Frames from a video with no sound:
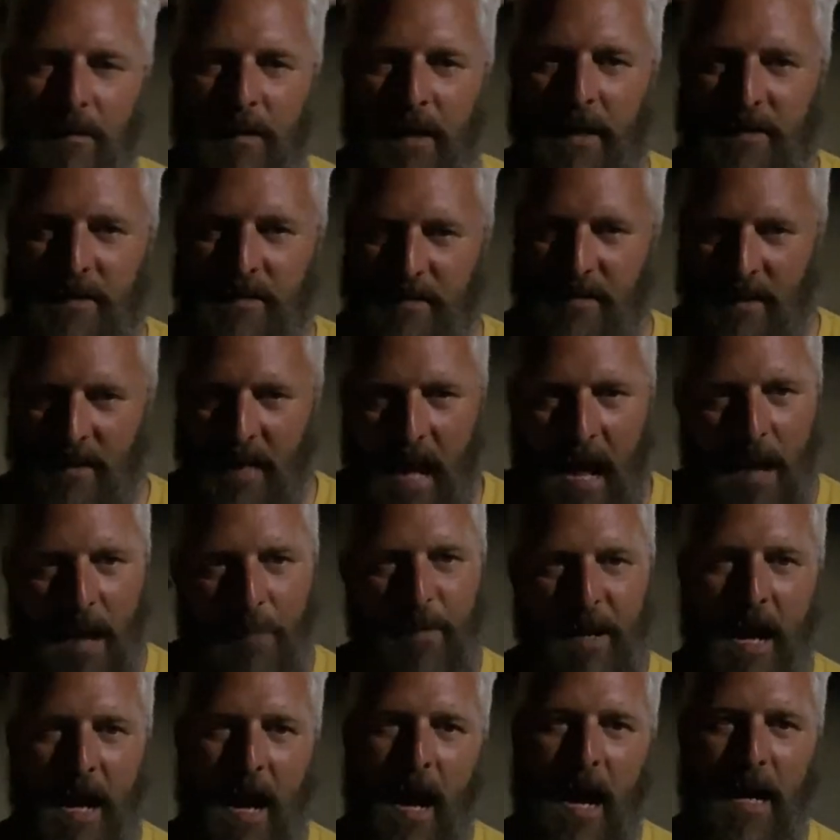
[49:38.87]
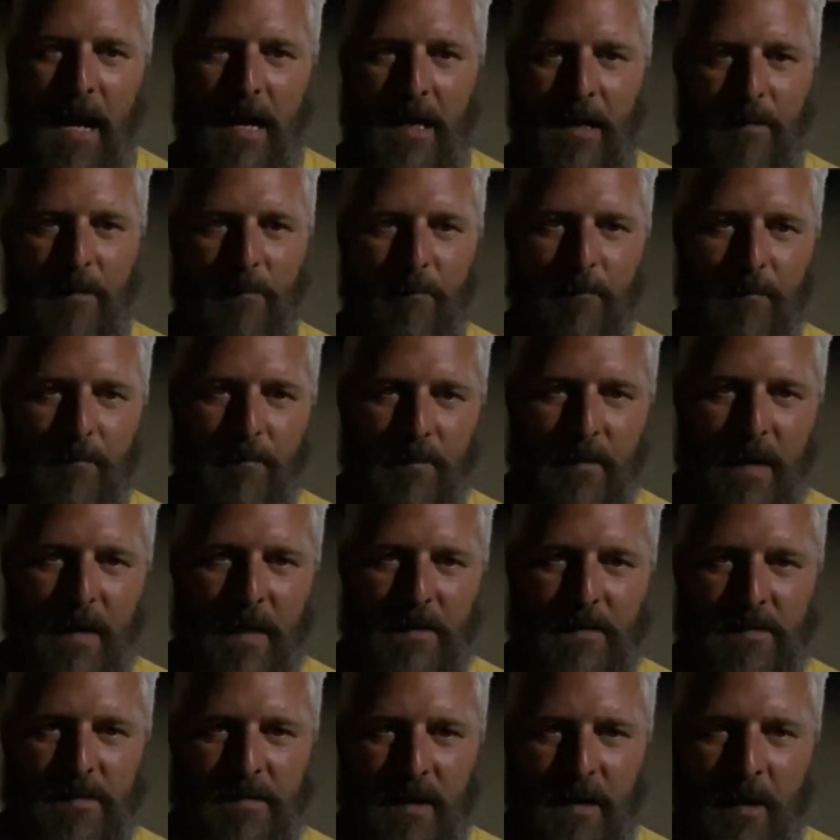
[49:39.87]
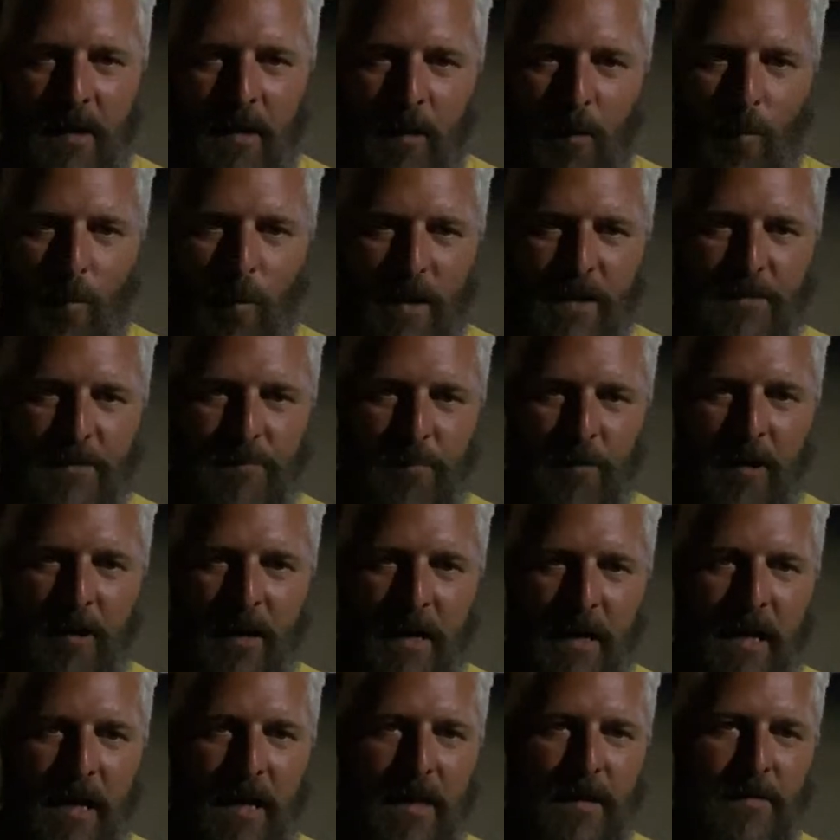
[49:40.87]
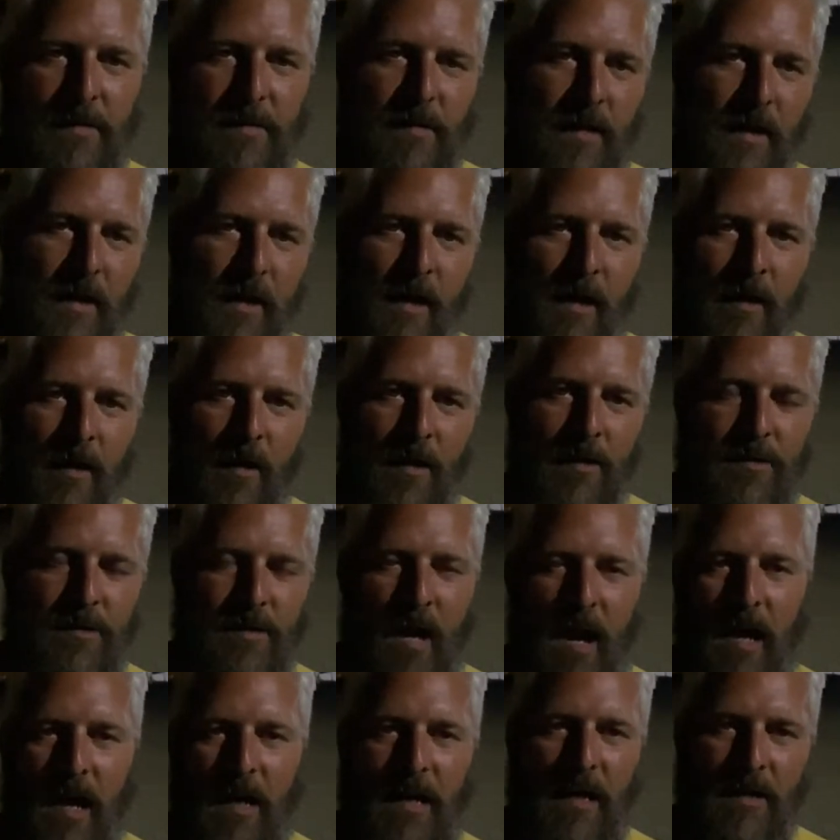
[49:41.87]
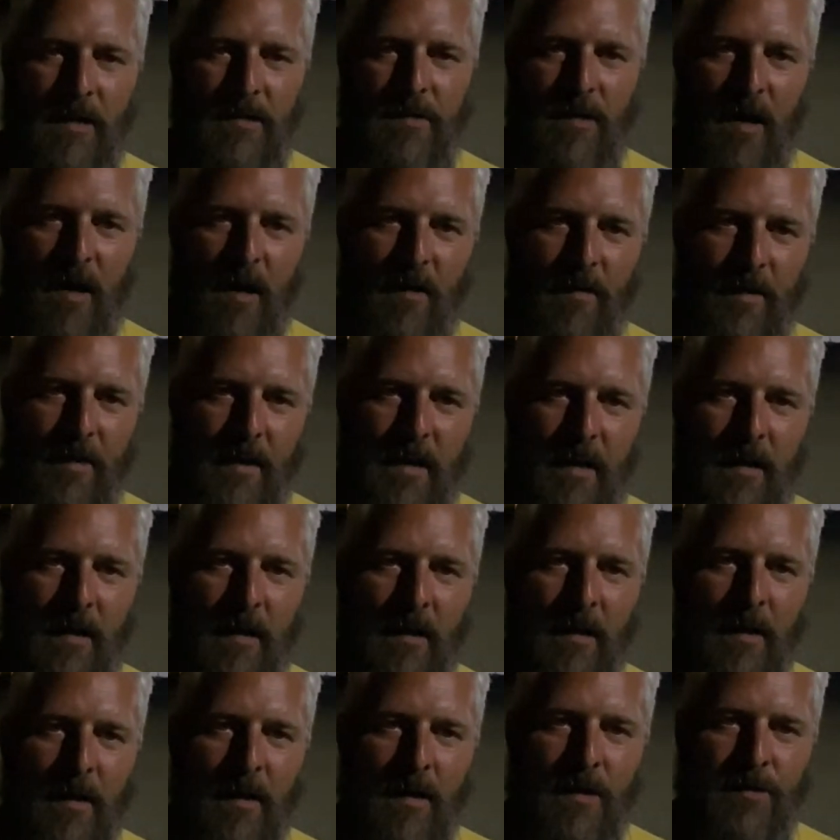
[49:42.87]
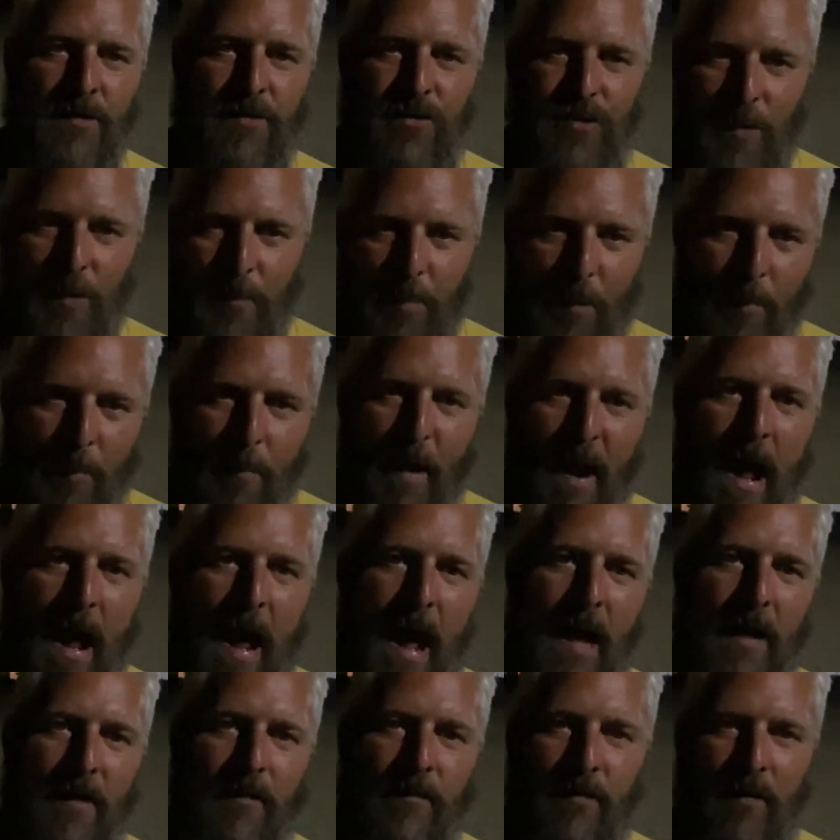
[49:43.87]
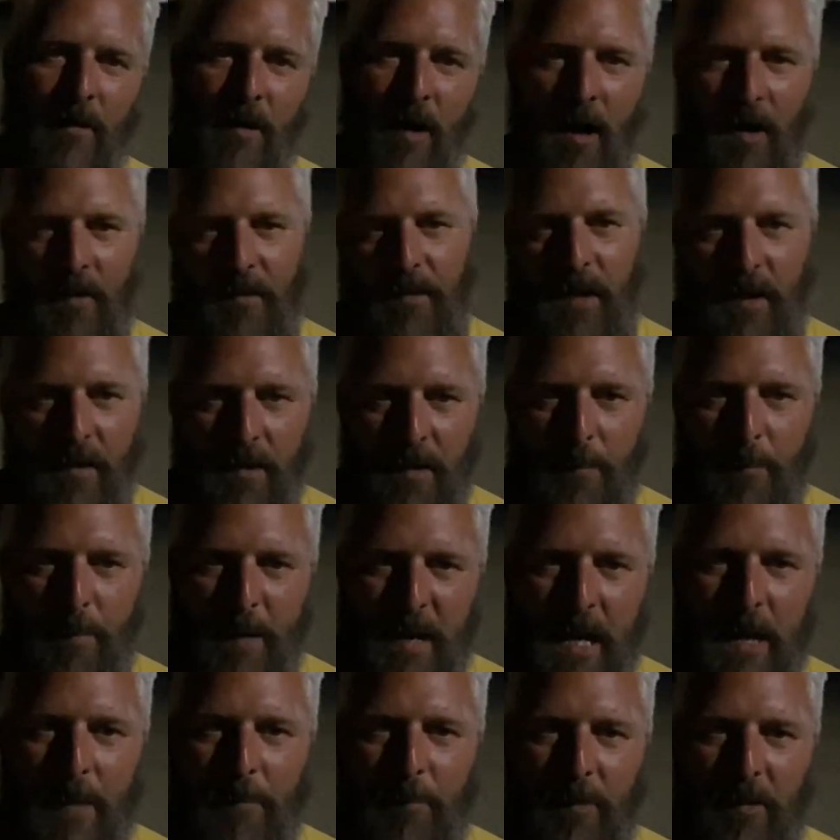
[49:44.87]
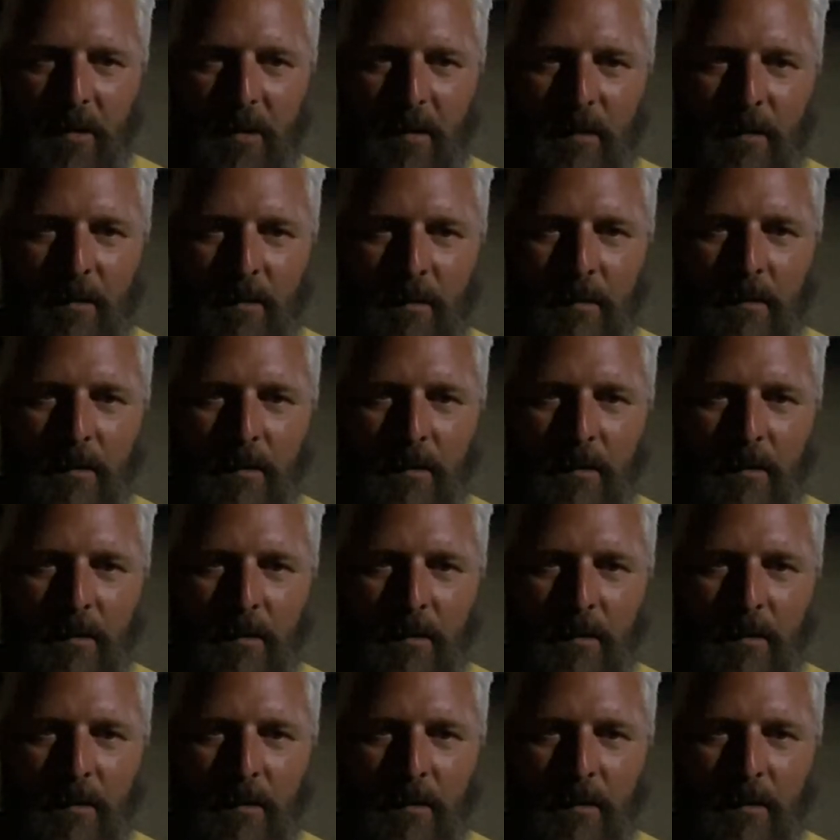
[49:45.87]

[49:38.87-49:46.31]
It's the guy behind him that's sitting here whispering and sitting here and talking to all the super PACs and all the other people